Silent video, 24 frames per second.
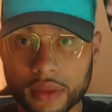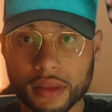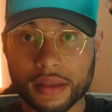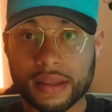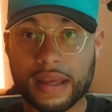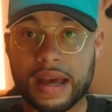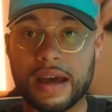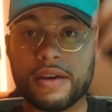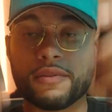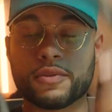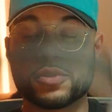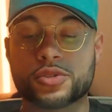The
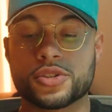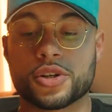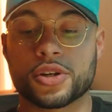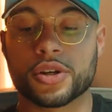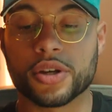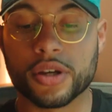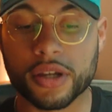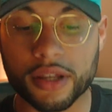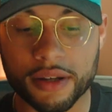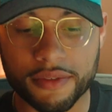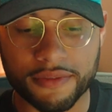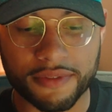headphones are
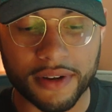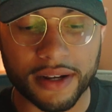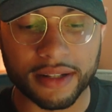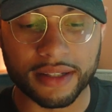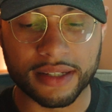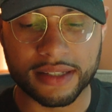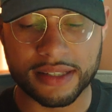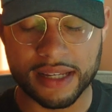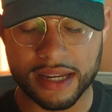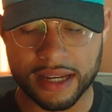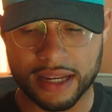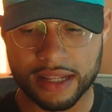good.
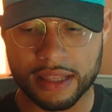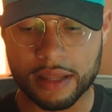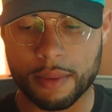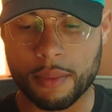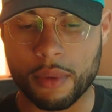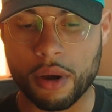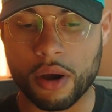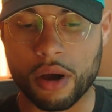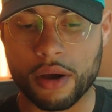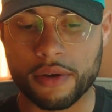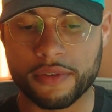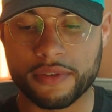Finally taking them
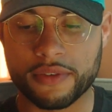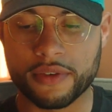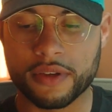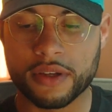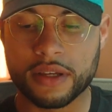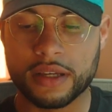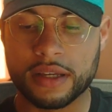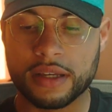off.